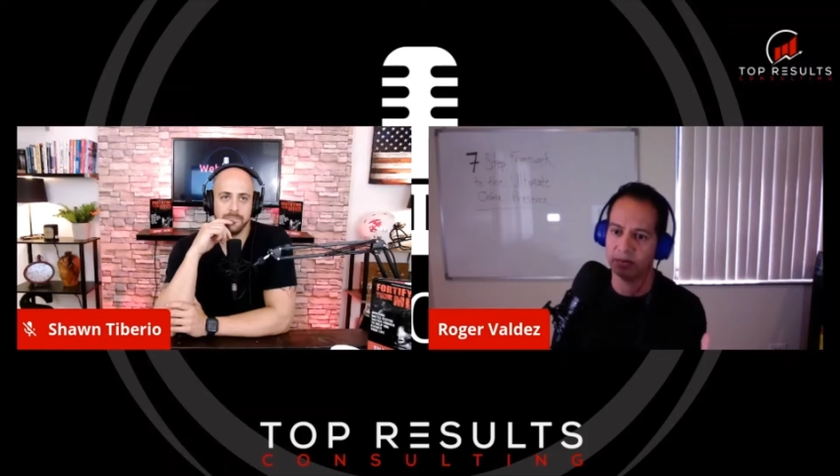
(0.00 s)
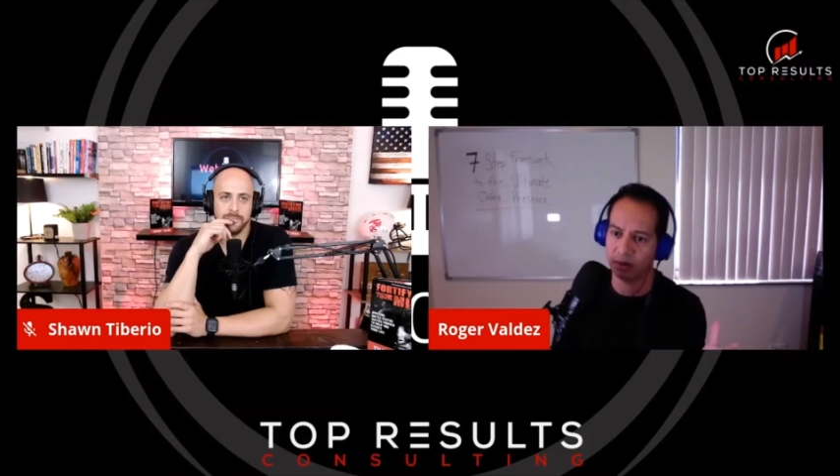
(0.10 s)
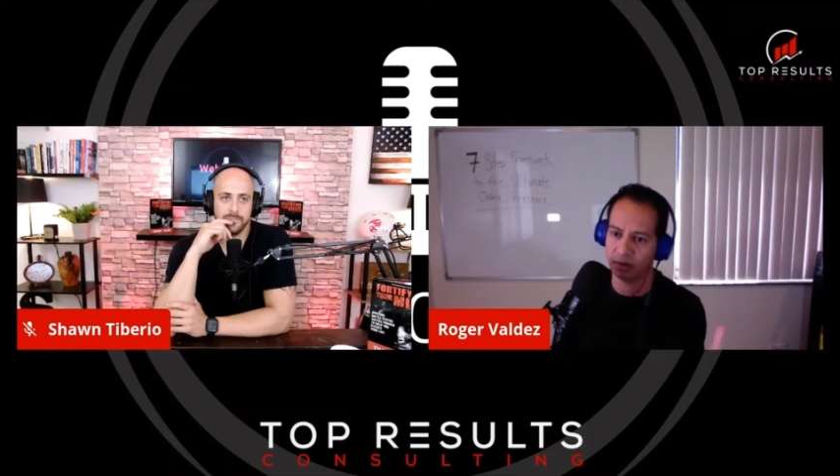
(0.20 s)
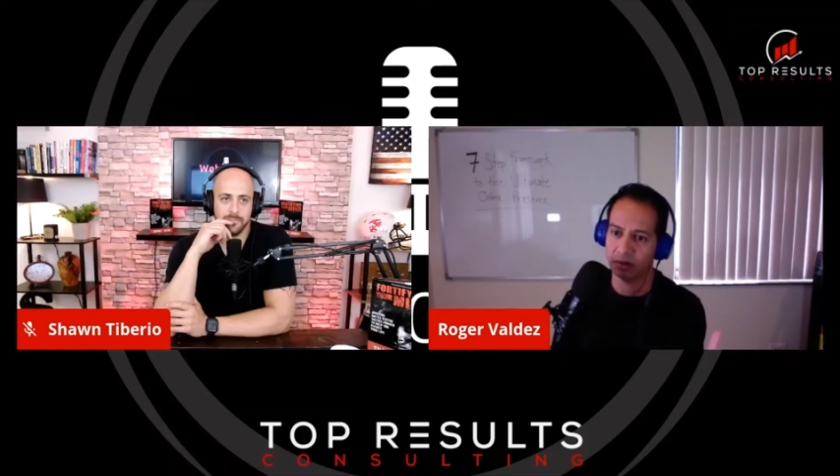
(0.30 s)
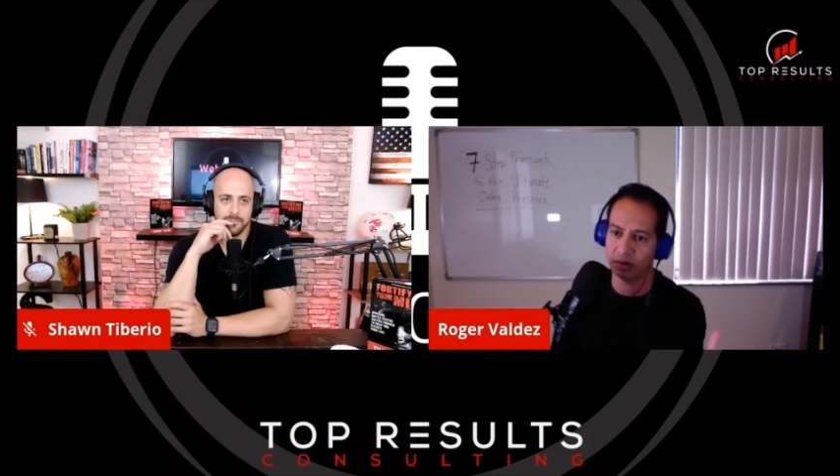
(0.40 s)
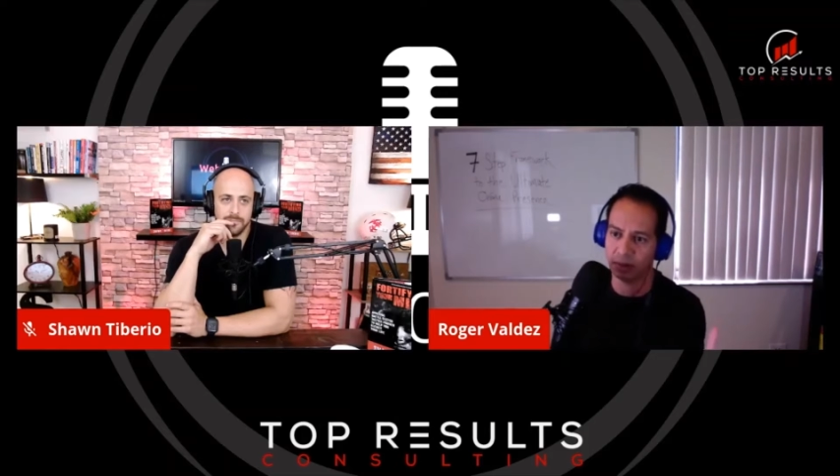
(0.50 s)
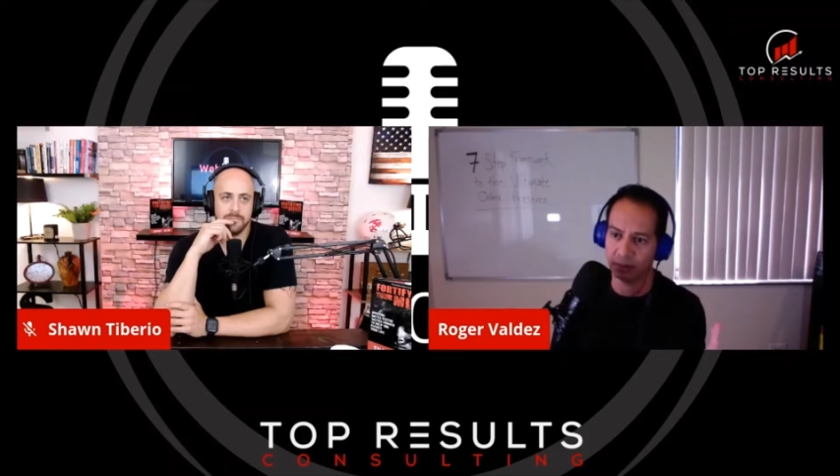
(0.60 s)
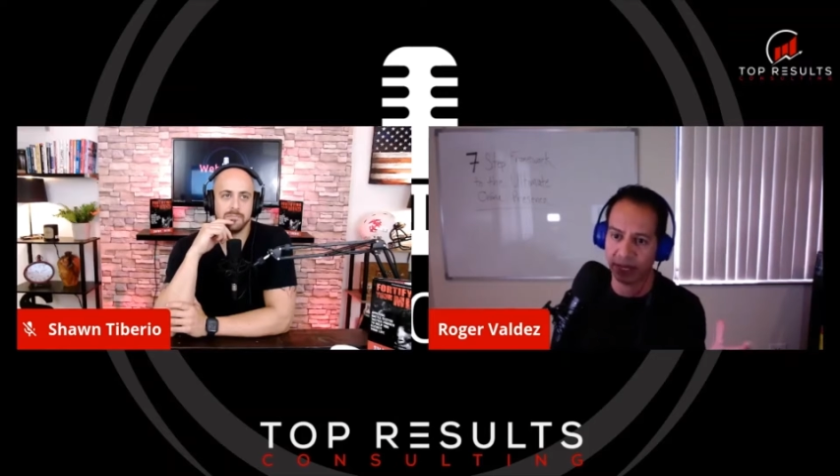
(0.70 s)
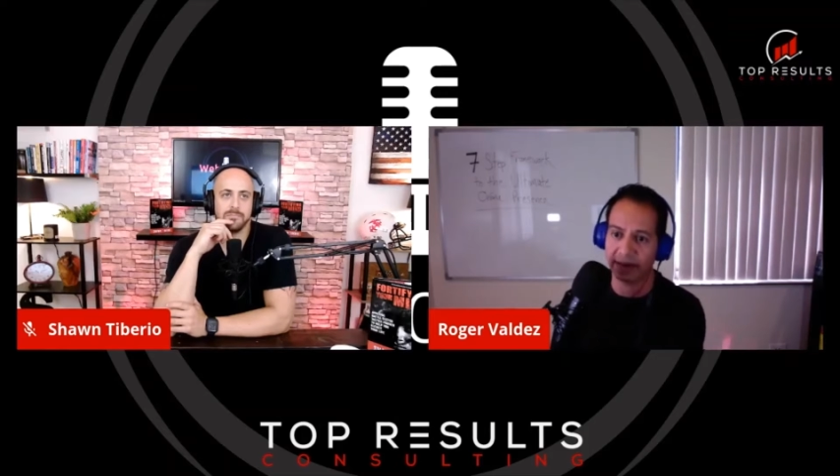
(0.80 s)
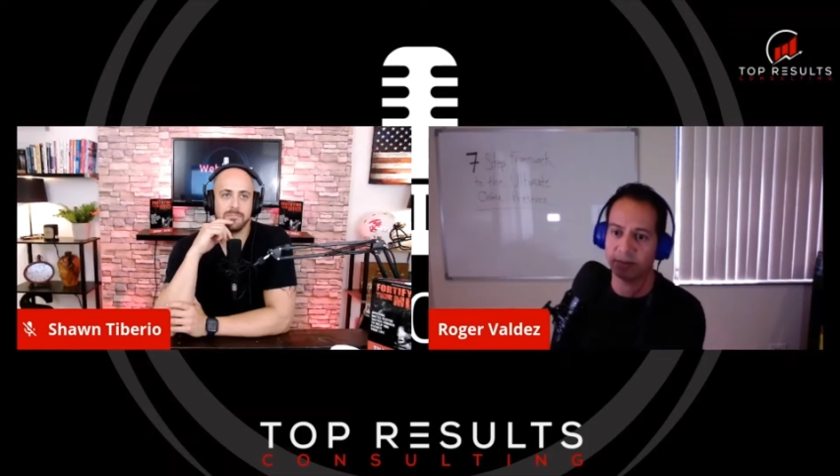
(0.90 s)
The
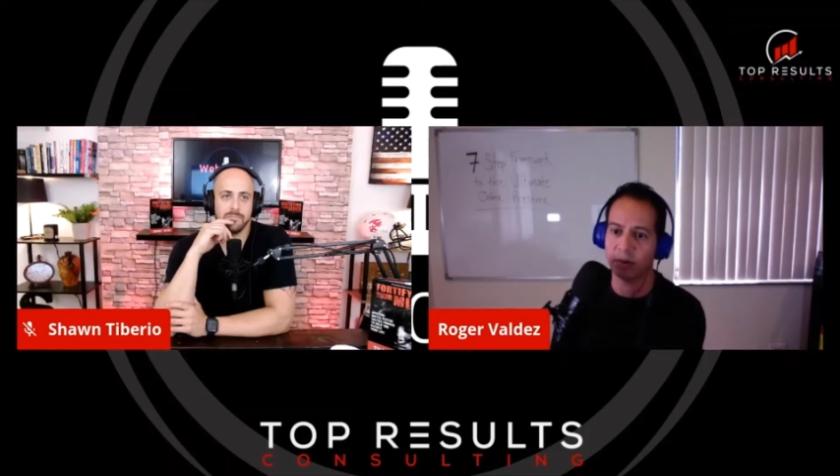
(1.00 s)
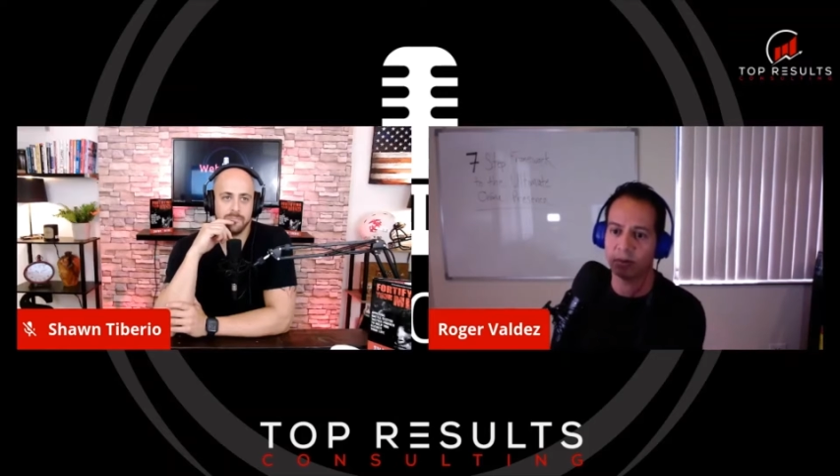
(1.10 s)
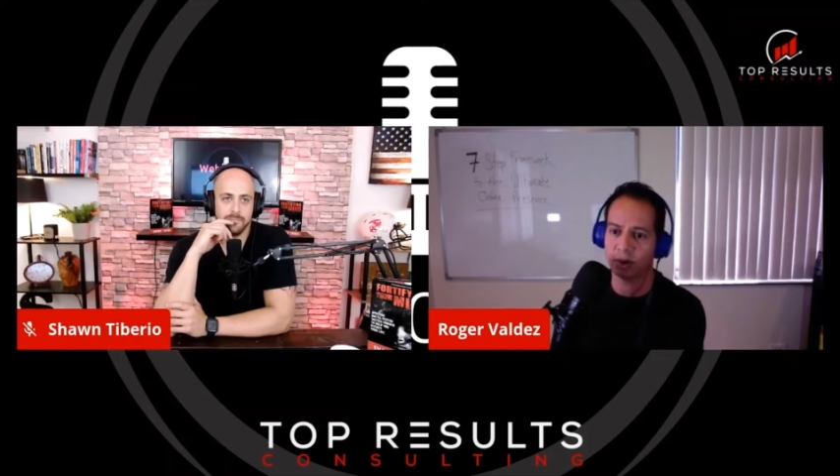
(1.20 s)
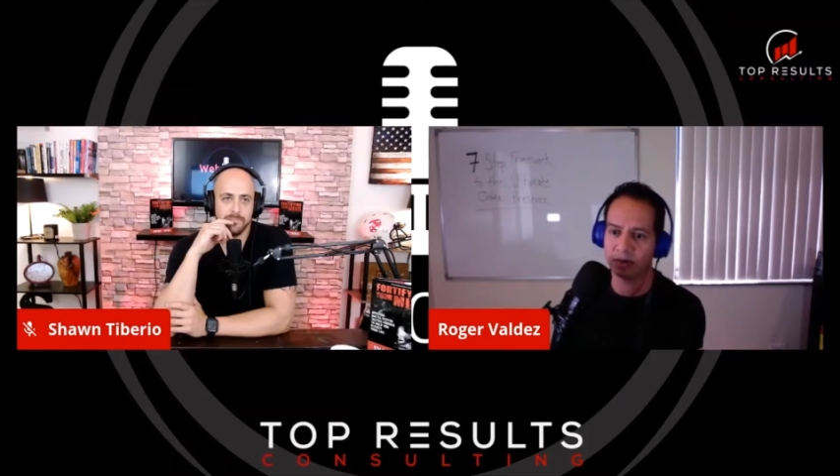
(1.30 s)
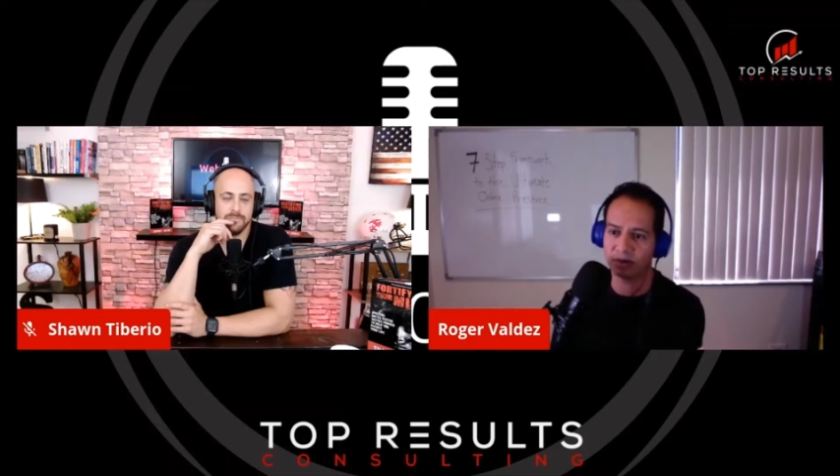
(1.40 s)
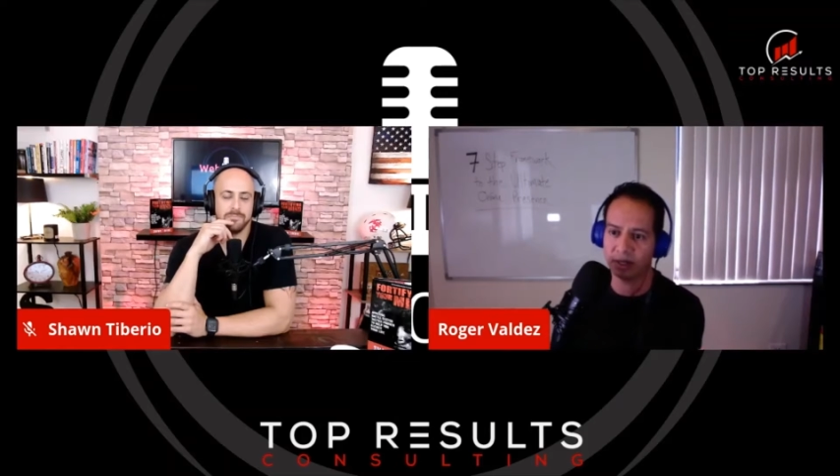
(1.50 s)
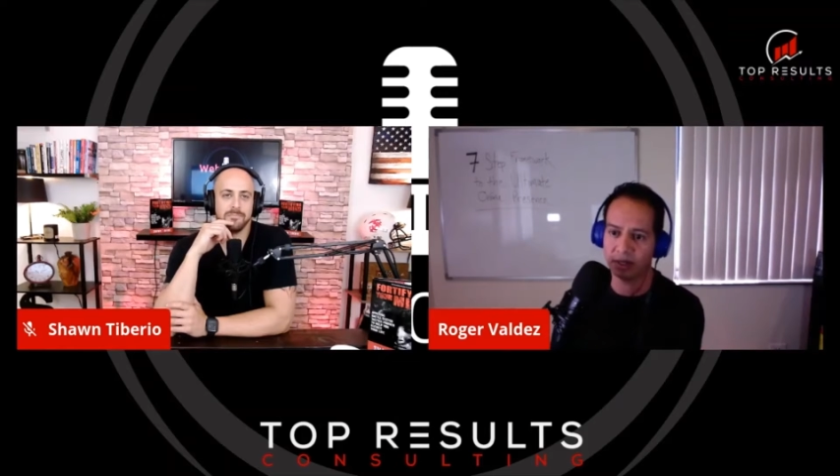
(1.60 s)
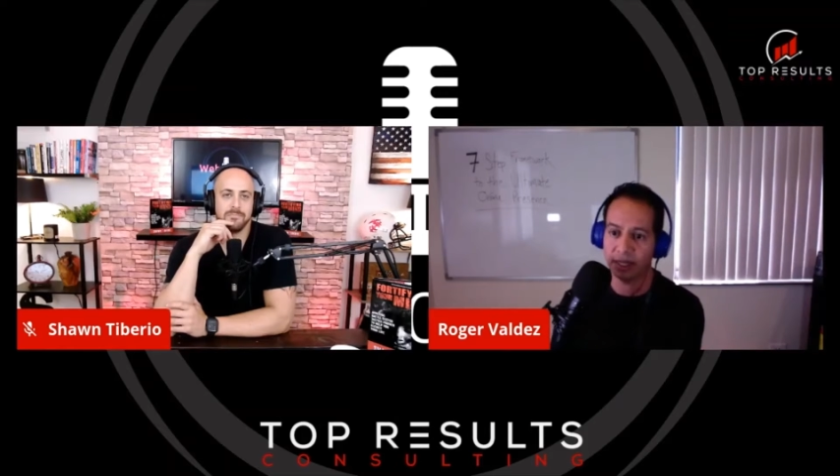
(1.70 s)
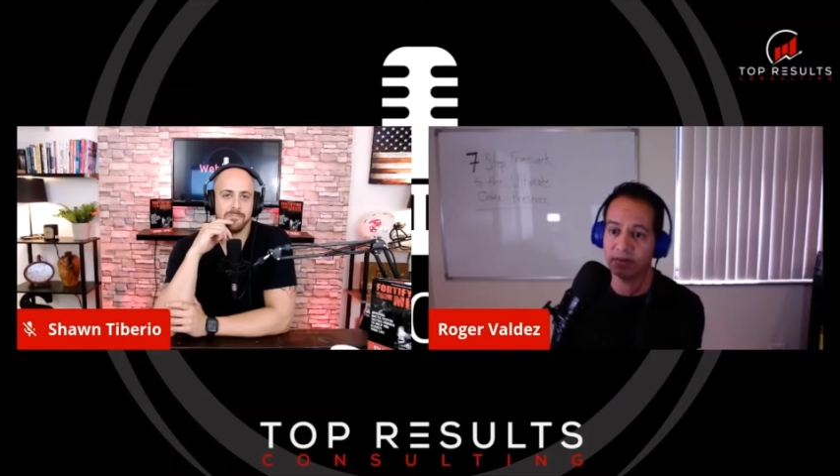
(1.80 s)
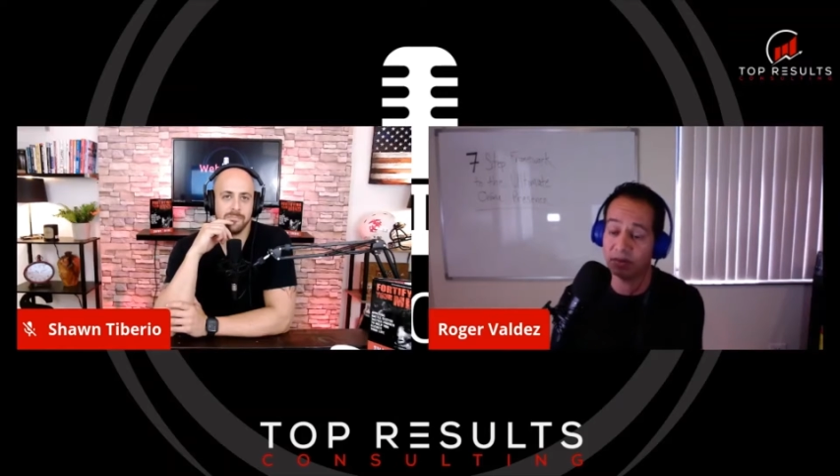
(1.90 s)
platform where it's going to live.